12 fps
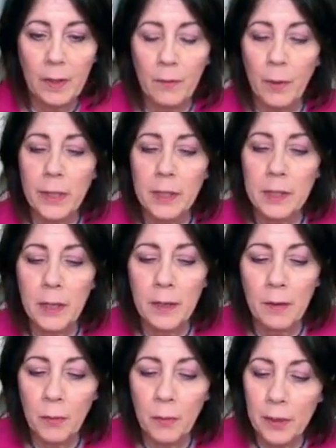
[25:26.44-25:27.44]
Right side,
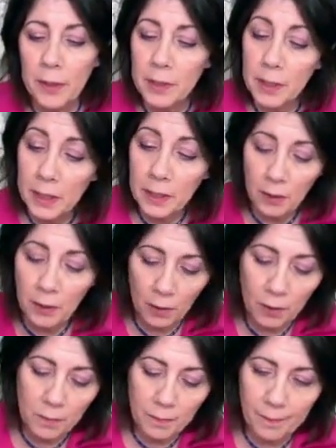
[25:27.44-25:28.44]
awareness, ego.